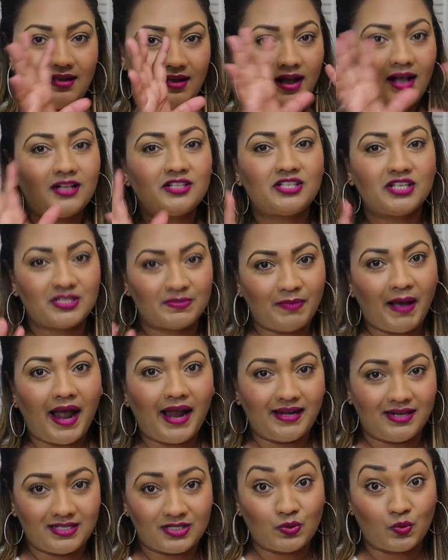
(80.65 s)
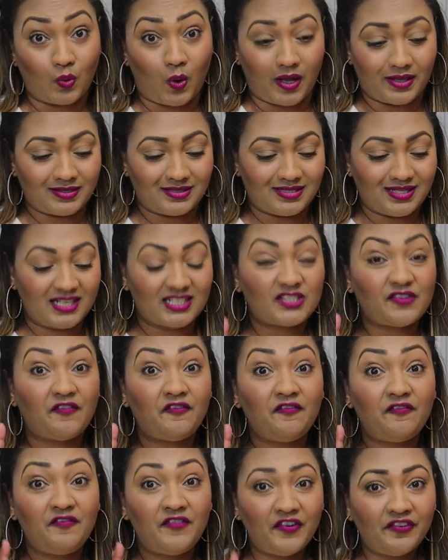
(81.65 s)
I'll just buy this once. It's
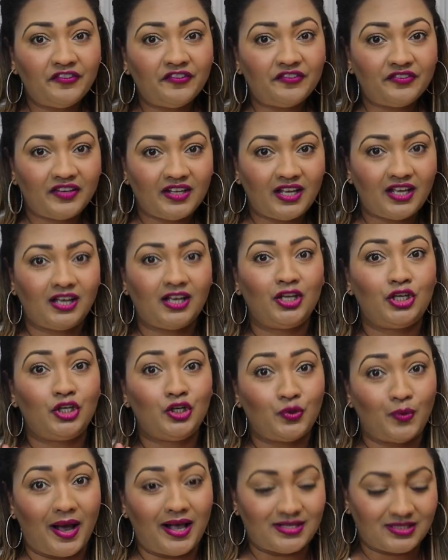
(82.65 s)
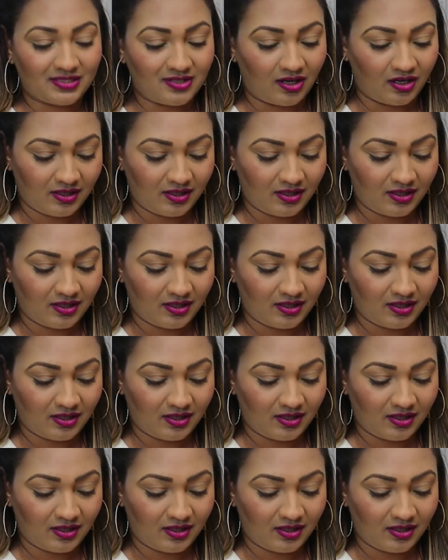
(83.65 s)
$50 US.